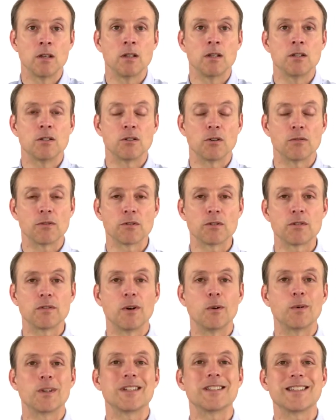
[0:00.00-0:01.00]
So first of
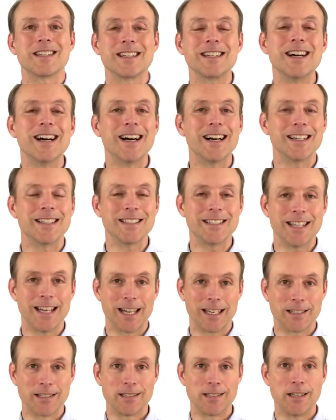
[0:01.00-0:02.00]
all, what is the
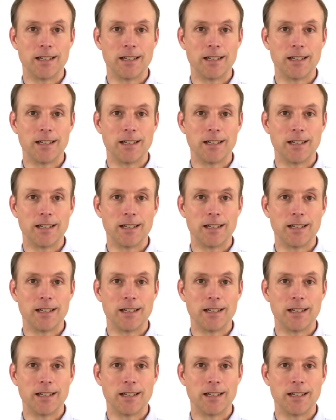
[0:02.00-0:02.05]
context